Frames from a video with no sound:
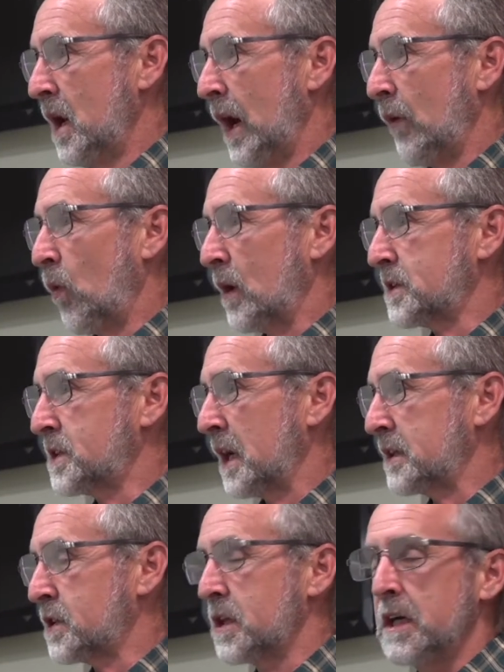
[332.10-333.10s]
And what
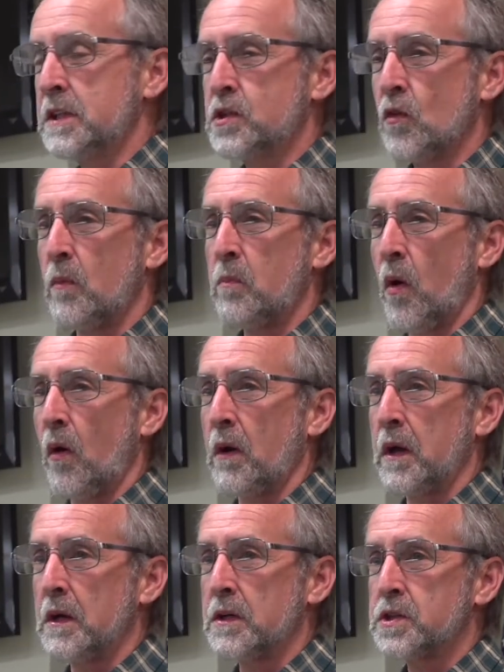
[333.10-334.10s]
sets these two apart
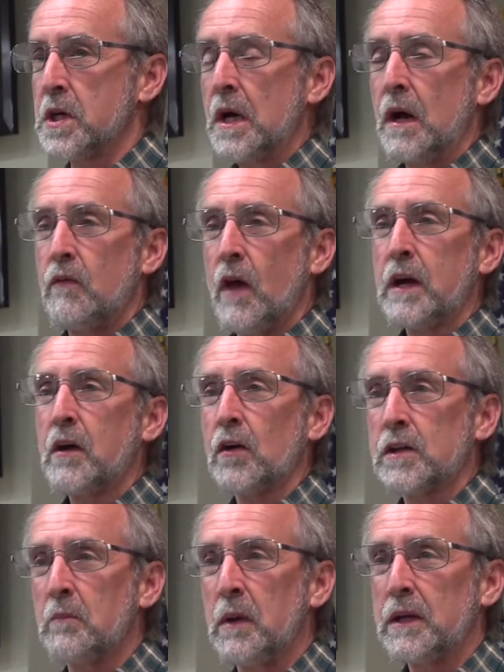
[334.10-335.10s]
is they
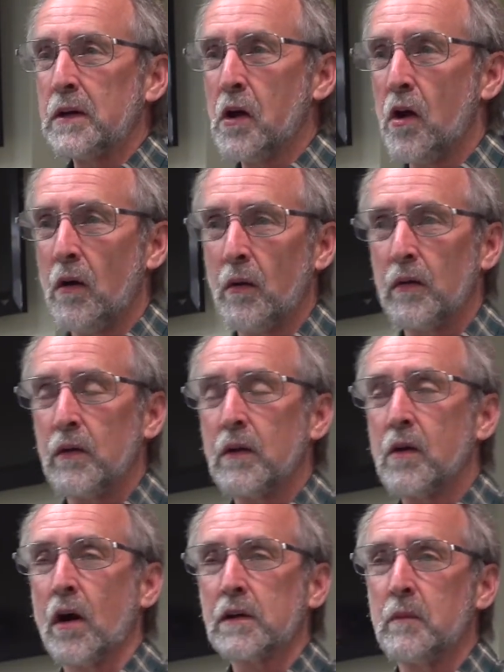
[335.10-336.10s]
got to meet to go,
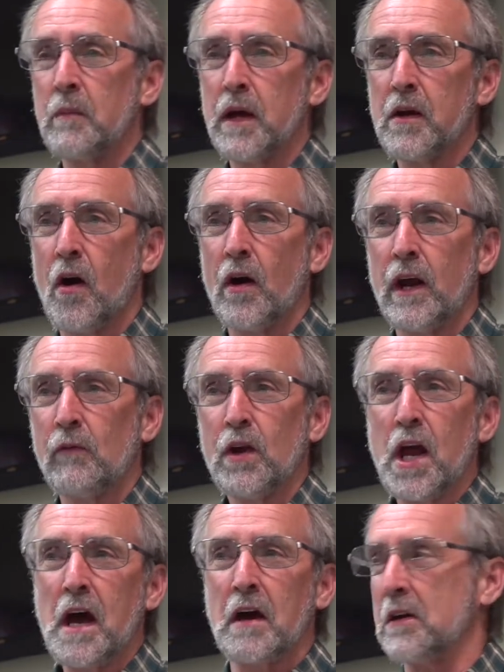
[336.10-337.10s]
got to meet God every
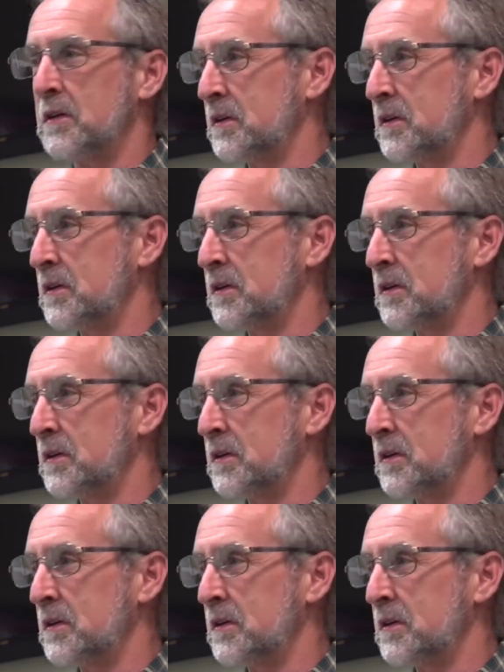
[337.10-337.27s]
day.